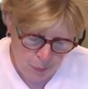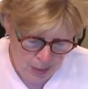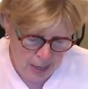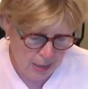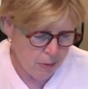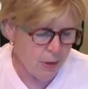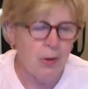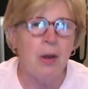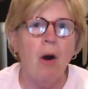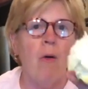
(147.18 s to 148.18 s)
And there
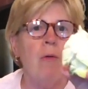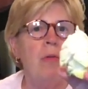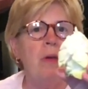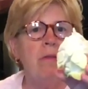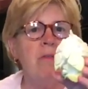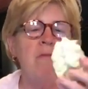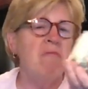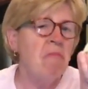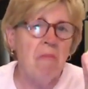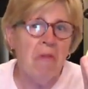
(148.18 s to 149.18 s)
you go. This,
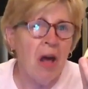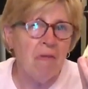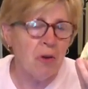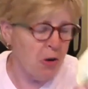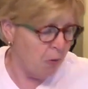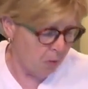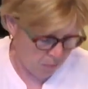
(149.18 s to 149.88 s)
not very good.